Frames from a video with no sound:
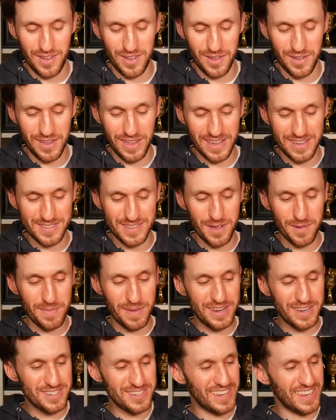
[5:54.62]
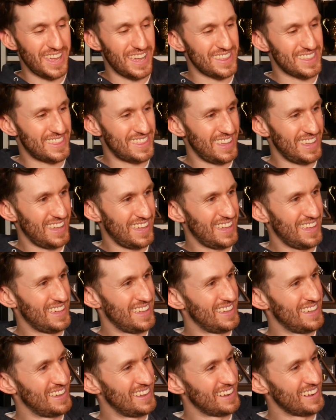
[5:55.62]
Okay, so I managed to get the
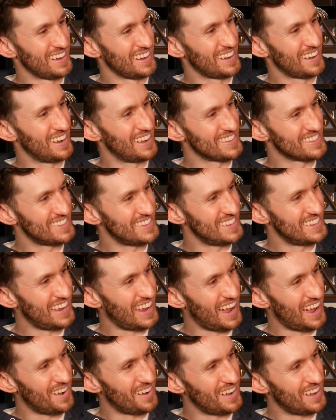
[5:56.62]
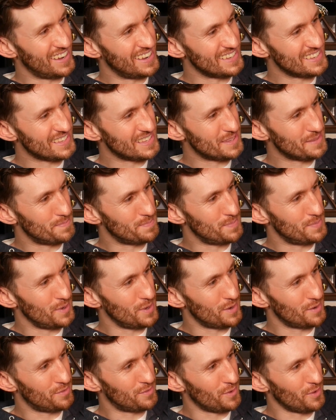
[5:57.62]
glass lid out and it's this
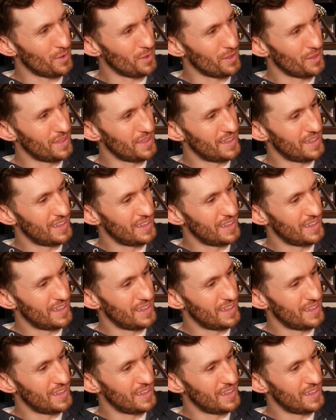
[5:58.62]
beautiful